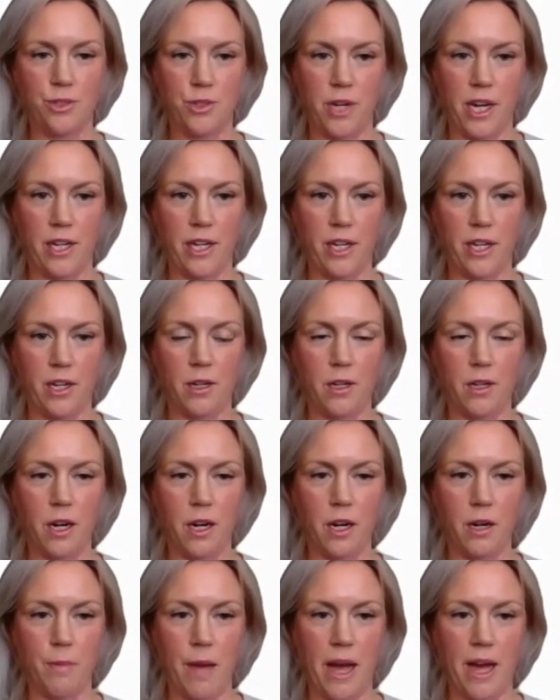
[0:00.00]
draining
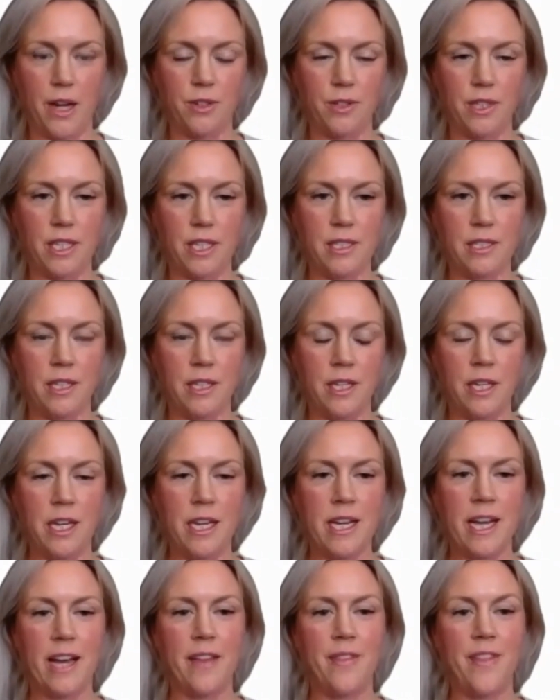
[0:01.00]
our batteries.
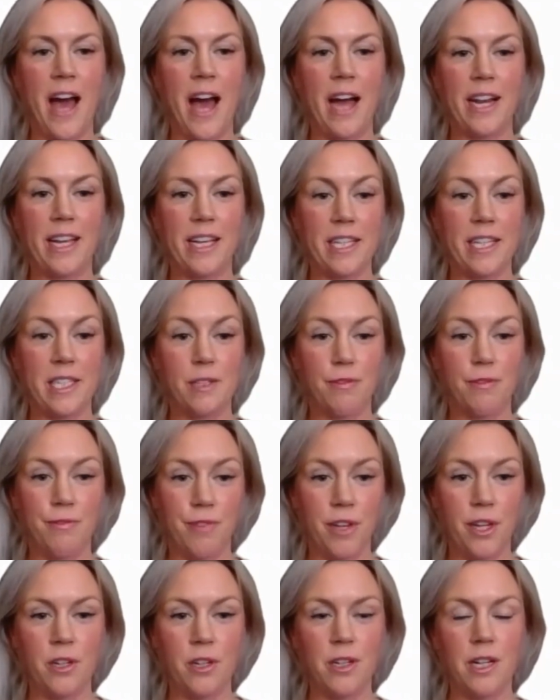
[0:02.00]
And that is
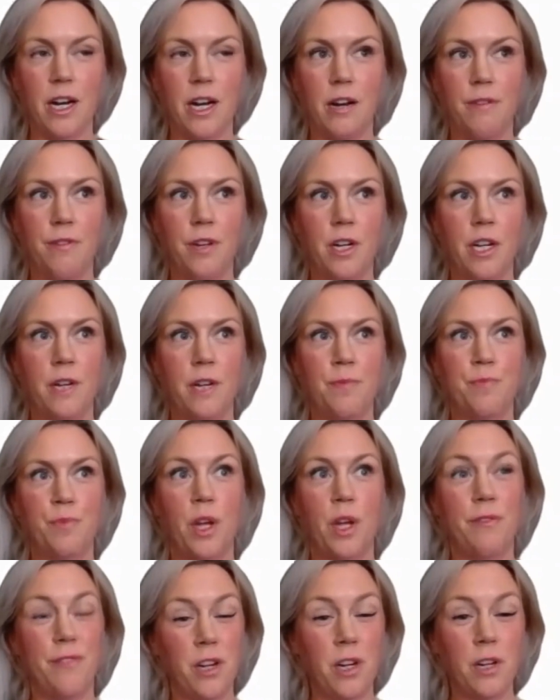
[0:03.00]
fear of
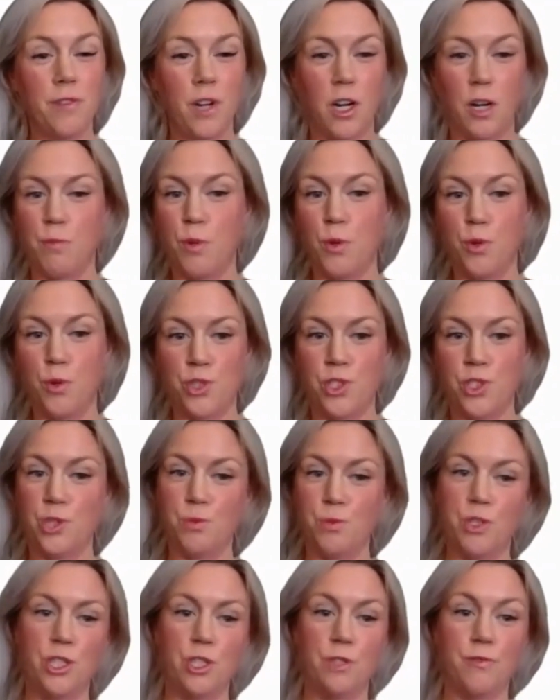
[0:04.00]
our emotions,
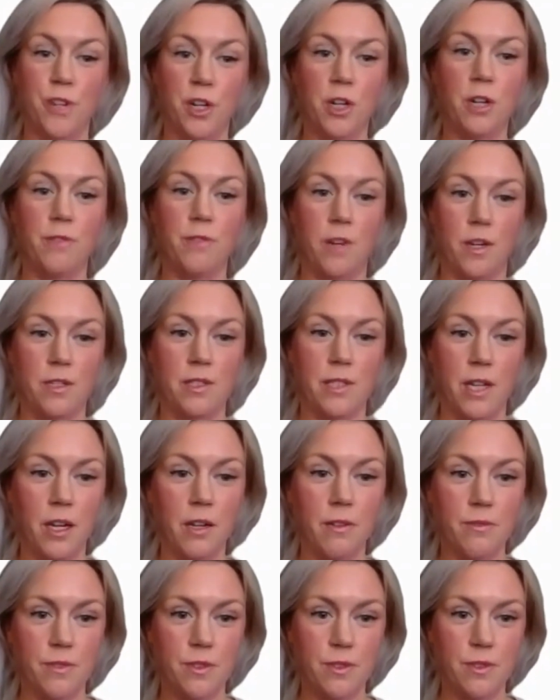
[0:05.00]
which is fear of
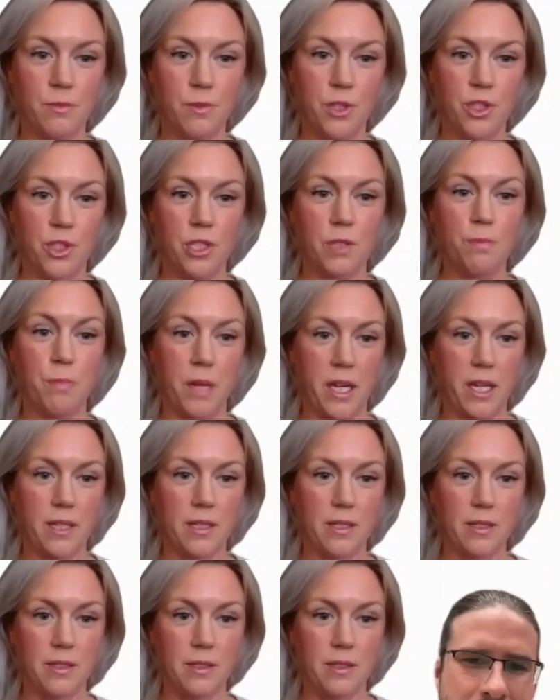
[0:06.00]
ourselves, which is big.